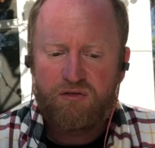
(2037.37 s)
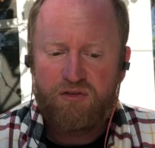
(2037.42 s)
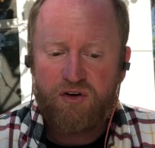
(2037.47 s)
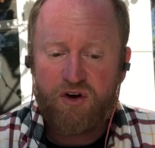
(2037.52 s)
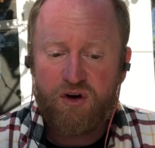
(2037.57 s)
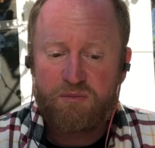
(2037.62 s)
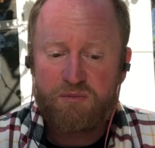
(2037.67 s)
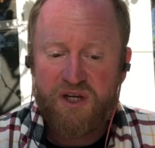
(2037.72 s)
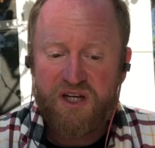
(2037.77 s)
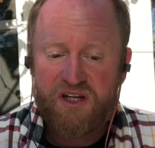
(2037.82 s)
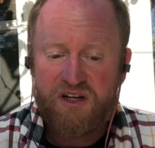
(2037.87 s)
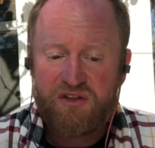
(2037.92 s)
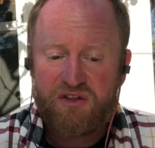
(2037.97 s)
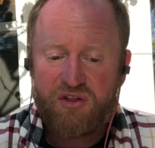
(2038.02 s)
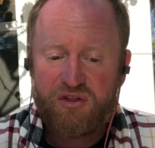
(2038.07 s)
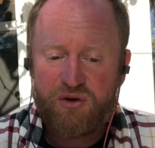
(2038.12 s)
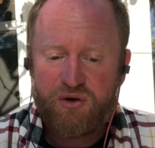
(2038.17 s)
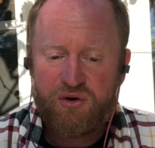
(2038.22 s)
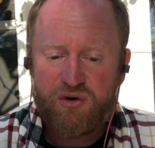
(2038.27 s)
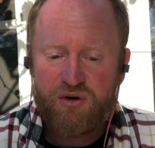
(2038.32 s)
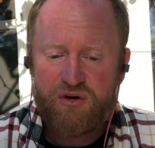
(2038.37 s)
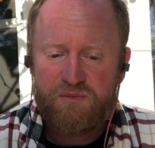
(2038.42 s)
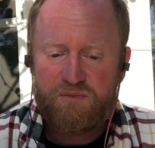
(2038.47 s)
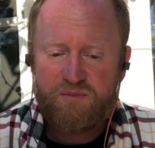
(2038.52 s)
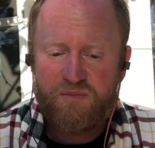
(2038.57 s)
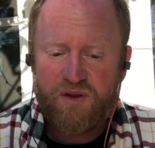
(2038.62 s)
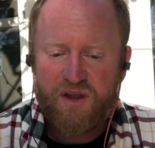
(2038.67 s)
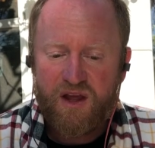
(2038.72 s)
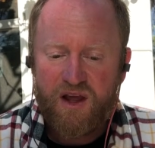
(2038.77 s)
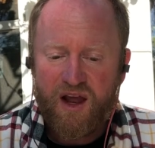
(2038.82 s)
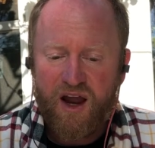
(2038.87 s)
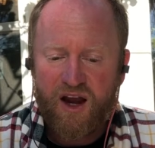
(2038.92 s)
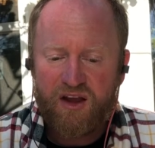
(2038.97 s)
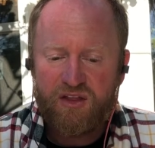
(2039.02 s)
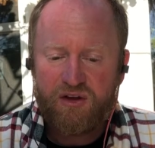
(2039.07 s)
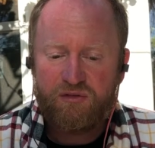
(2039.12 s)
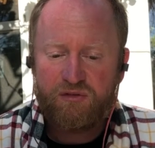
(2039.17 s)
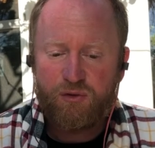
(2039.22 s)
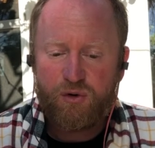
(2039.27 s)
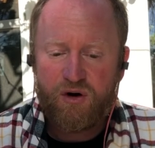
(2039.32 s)
Philomena the third,
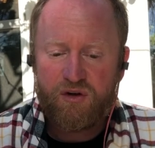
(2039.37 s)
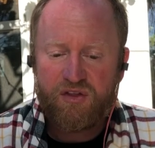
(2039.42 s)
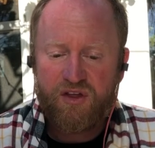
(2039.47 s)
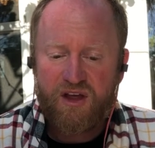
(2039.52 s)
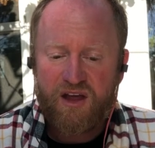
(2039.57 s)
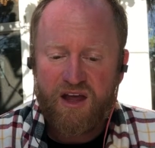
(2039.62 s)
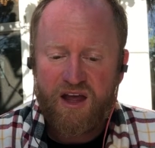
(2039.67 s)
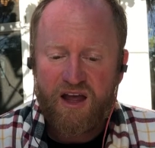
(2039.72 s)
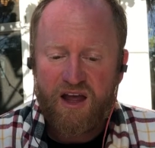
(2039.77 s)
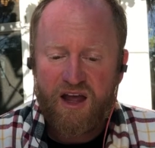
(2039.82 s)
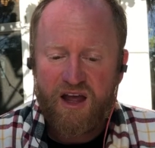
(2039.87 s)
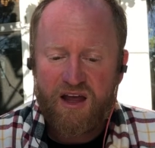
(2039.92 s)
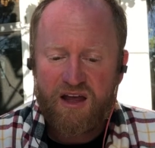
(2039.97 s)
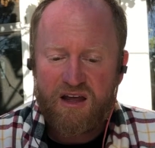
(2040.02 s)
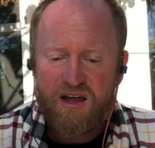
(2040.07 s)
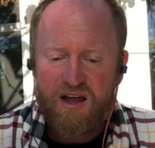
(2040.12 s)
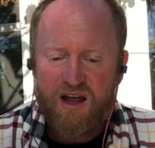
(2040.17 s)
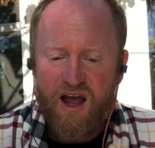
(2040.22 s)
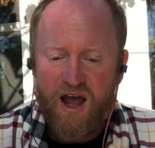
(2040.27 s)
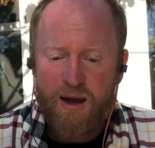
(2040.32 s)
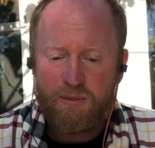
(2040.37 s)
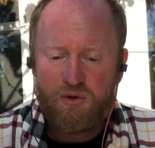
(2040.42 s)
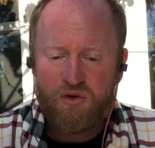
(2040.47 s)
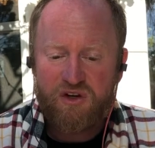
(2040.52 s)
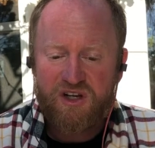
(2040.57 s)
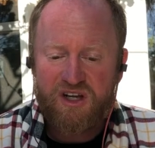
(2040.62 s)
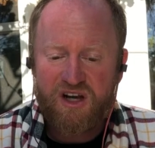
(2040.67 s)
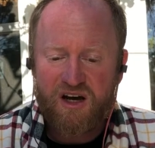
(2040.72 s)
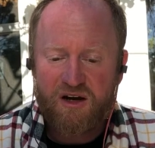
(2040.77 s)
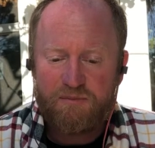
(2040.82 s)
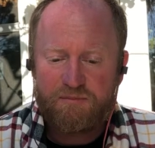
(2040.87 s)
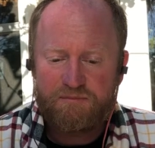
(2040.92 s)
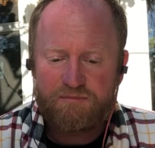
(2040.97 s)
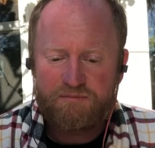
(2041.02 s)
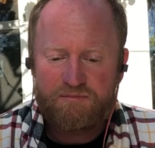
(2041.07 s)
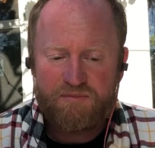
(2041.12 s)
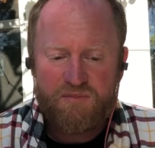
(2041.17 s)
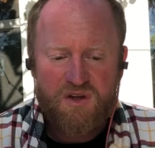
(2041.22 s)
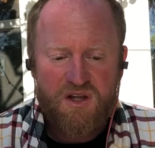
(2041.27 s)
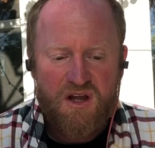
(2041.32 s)
and the fourth, Emilia.
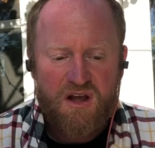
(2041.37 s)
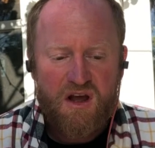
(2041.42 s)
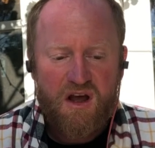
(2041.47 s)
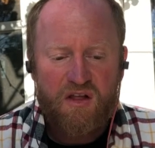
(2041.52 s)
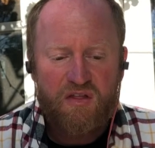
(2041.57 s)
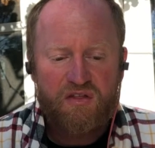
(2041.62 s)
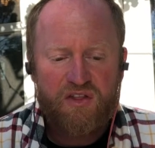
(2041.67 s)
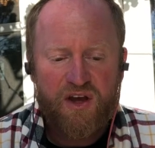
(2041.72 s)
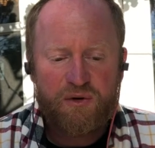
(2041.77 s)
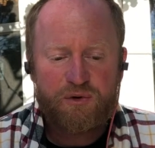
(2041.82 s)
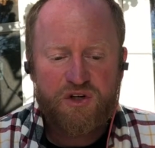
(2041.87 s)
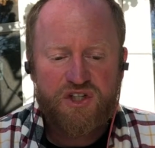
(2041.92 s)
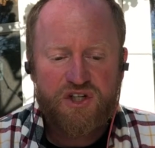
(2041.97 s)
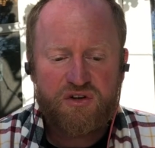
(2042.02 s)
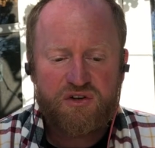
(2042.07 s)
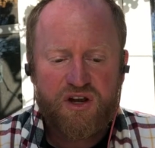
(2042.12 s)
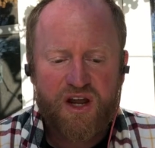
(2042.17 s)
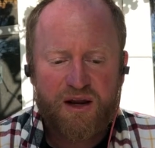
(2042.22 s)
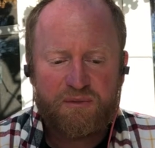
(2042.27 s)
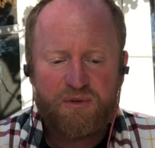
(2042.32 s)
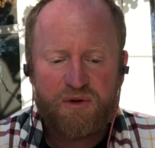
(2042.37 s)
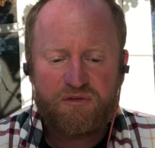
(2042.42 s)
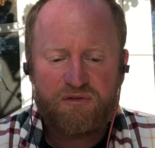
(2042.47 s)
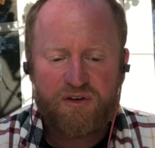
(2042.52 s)
Then we shall name the